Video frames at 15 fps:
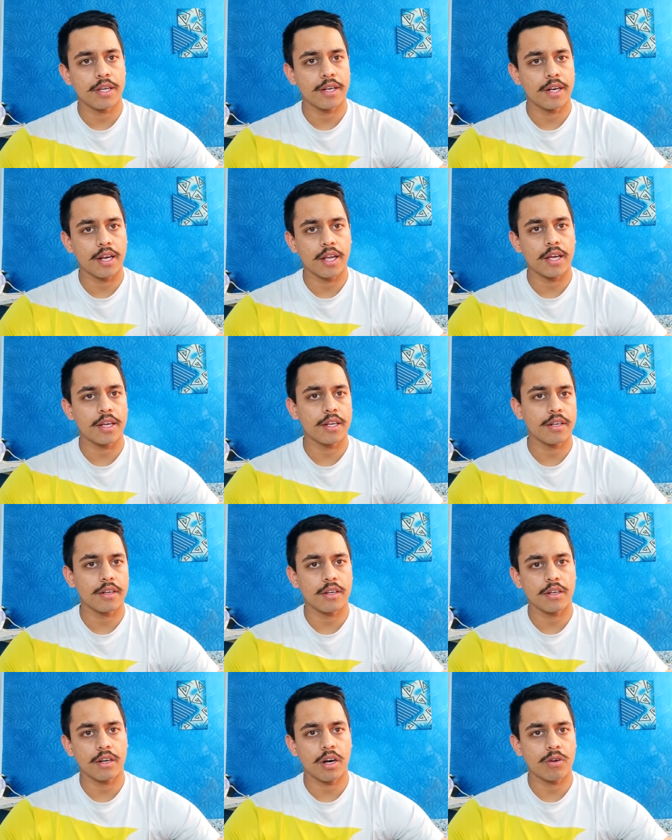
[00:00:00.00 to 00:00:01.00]
in
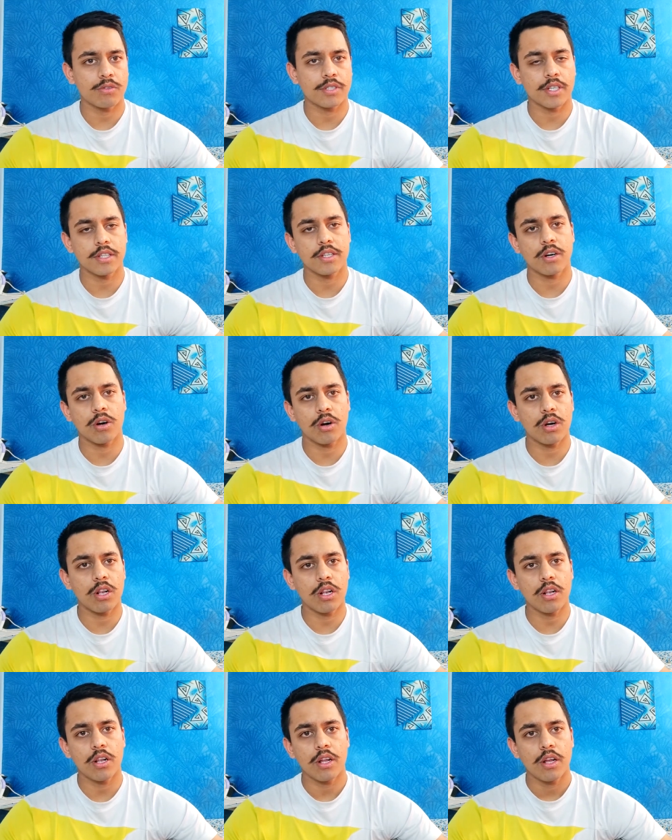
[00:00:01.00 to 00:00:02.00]
line outside the
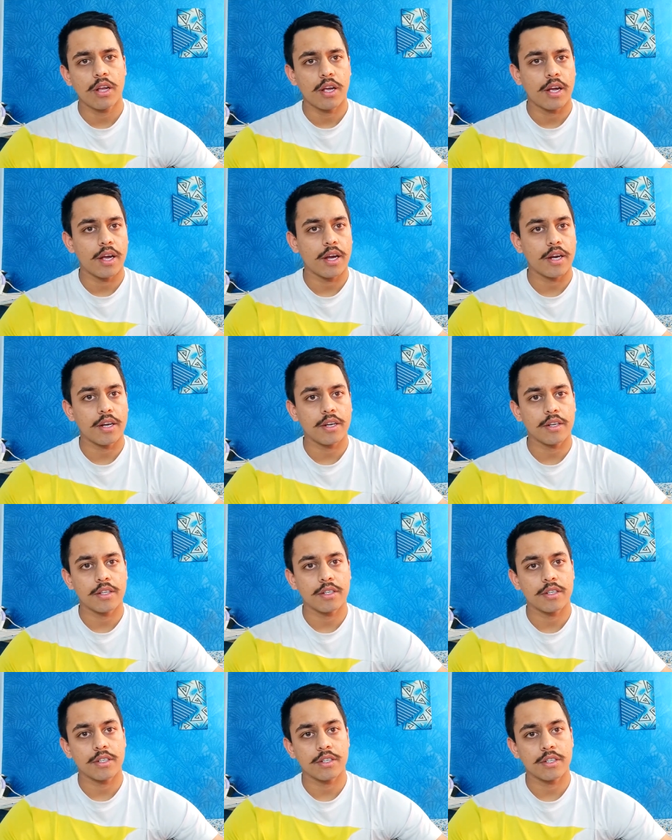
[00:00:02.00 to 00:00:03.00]
hall, and
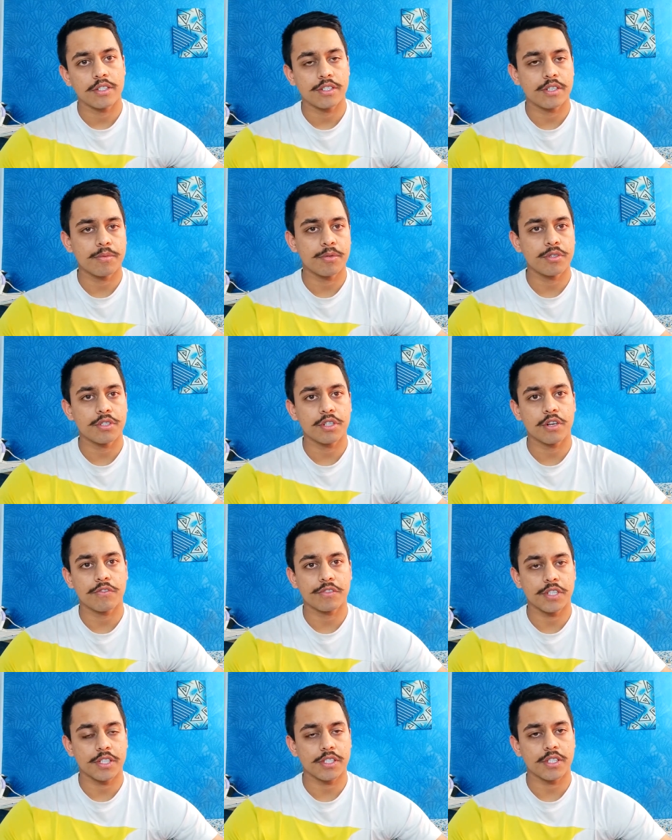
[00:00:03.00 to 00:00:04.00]
the distribution
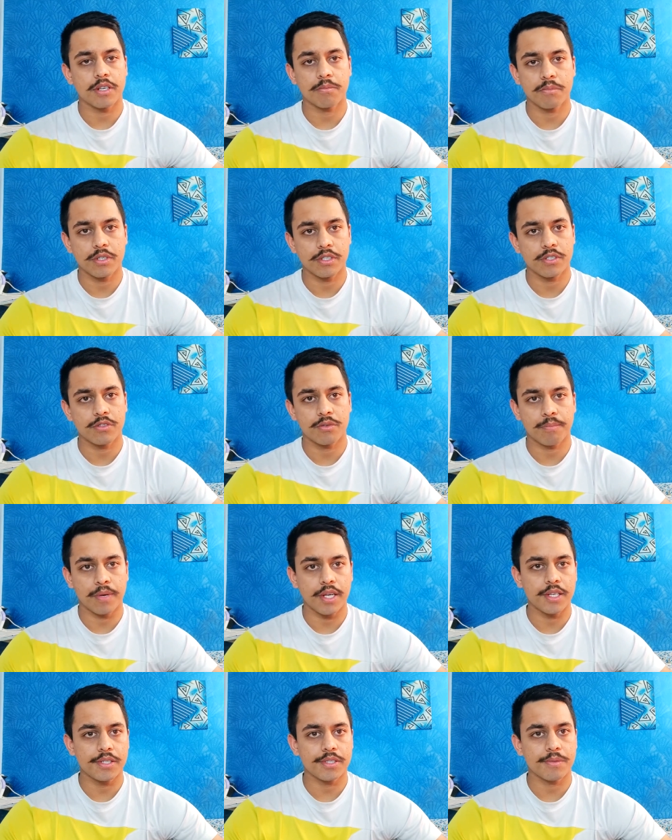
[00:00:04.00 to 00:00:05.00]
of chest numbers took
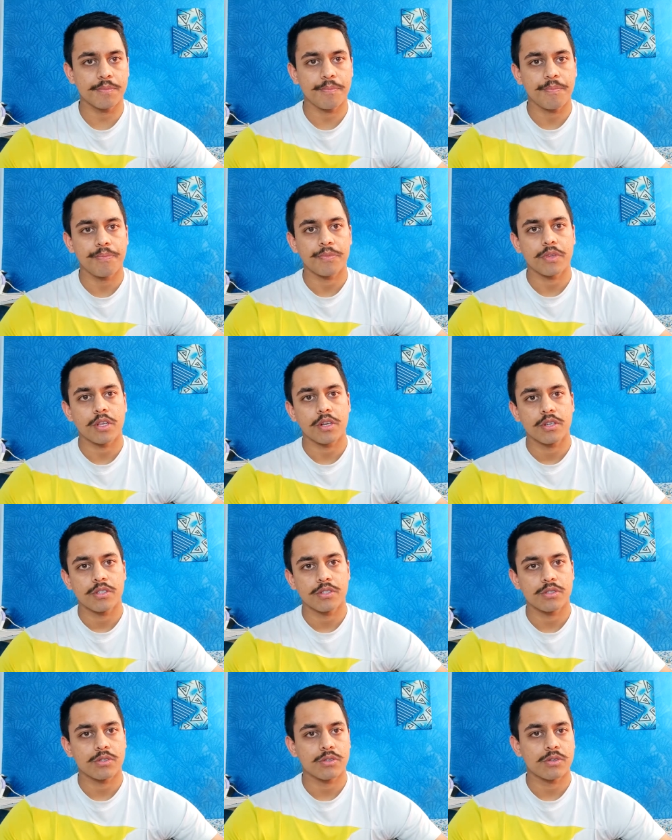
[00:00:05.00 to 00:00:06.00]
place.
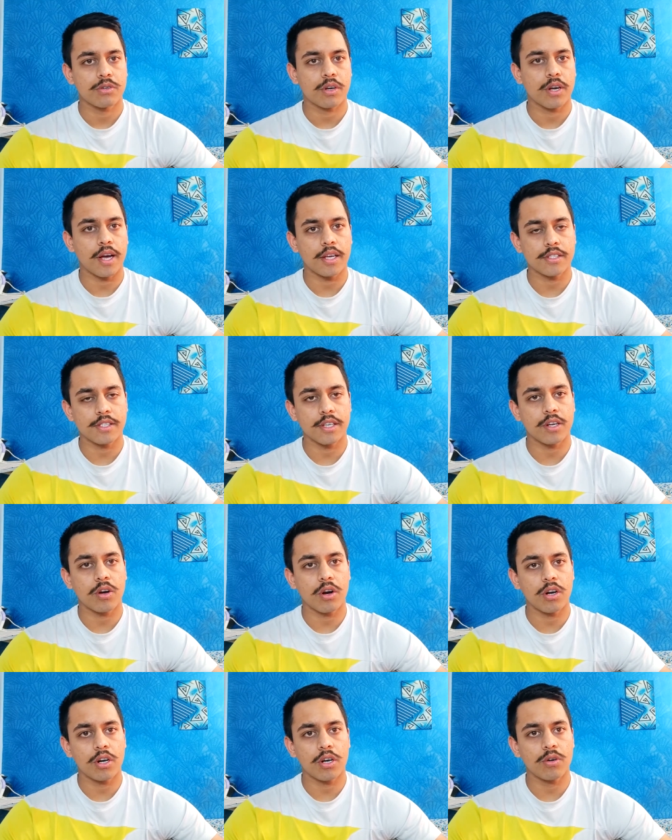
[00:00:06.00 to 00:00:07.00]
So as they
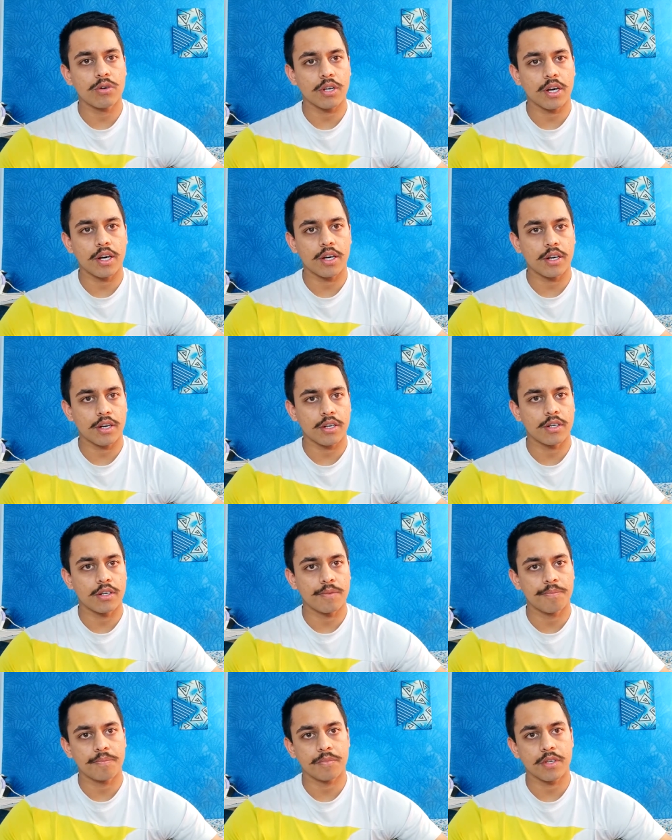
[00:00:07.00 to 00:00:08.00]
called out
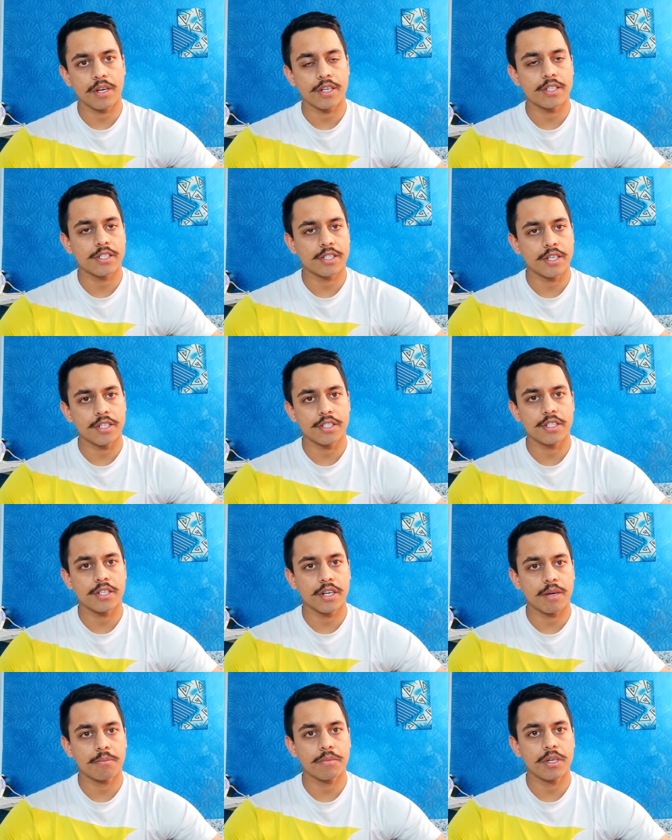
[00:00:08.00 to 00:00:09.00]
our
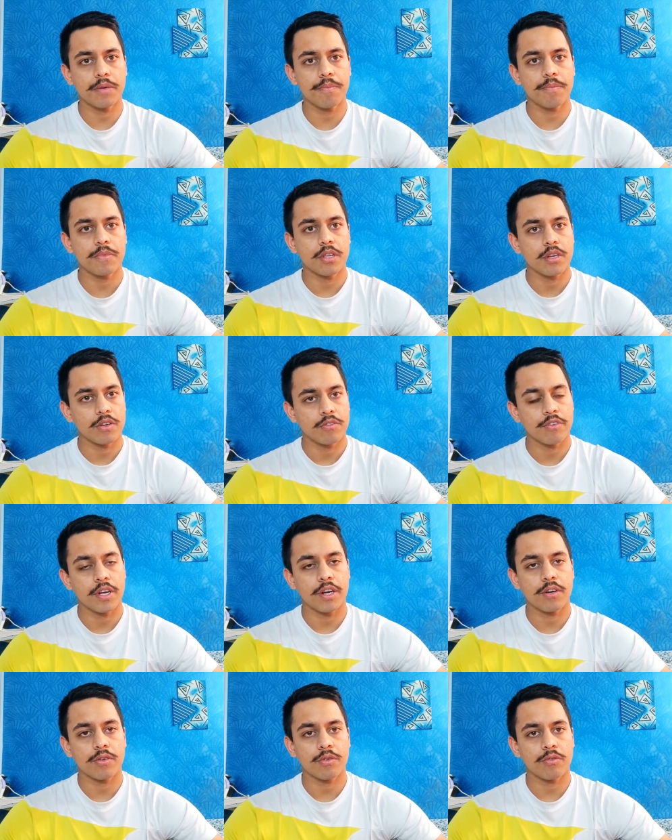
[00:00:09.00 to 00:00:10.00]
registration number, we
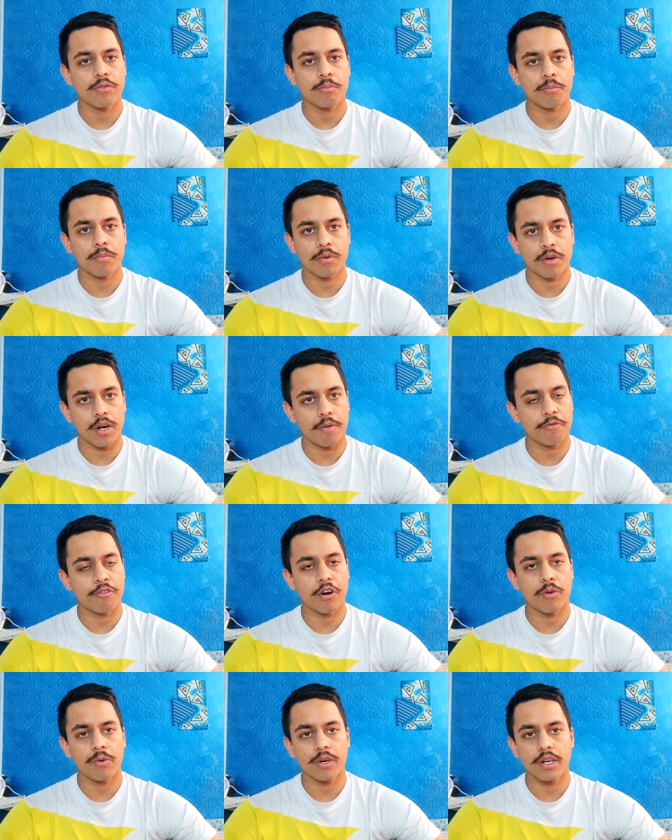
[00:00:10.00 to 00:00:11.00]
had to come
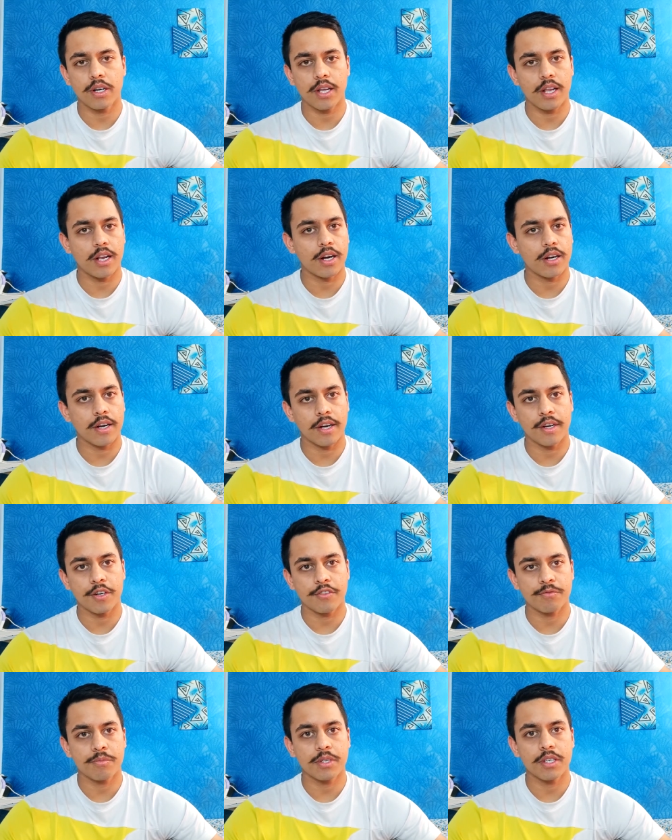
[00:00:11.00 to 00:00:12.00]
forward, tell our date
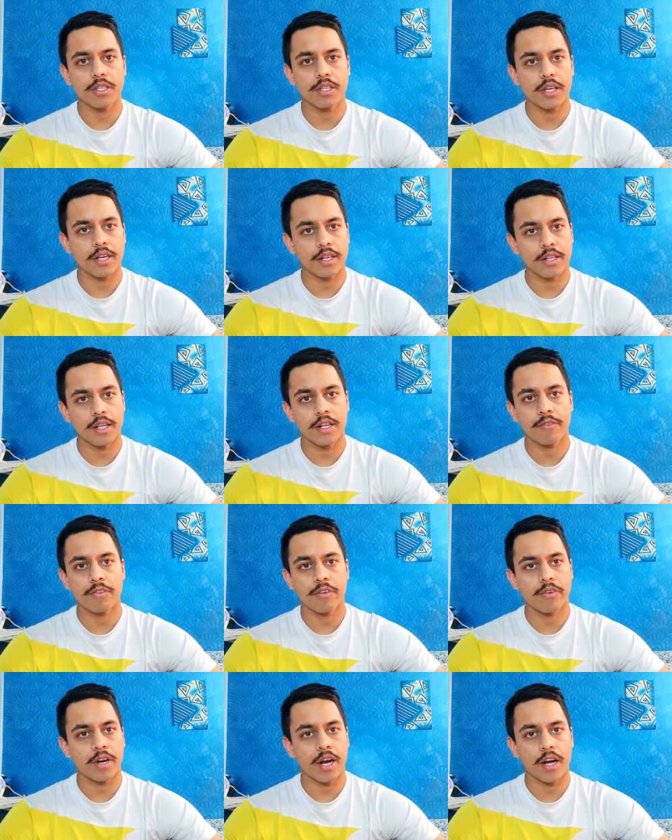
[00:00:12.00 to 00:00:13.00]
of birth, and then
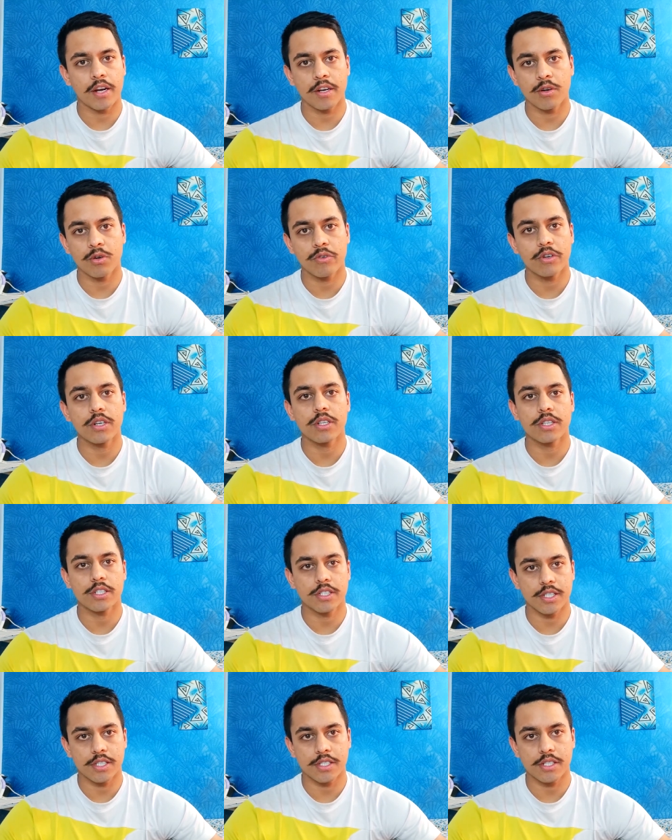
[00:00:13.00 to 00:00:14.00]
we were handed over the
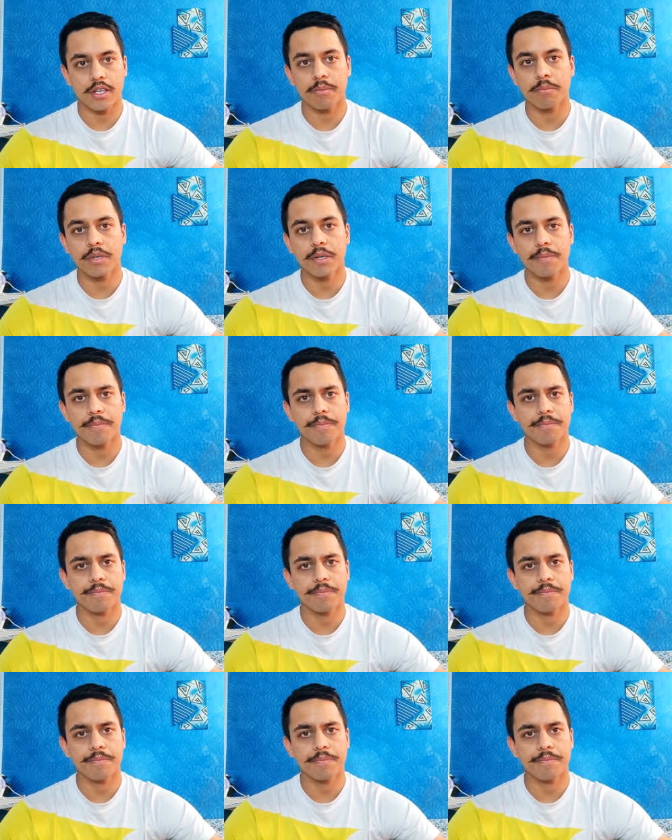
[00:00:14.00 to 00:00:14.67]
chest number.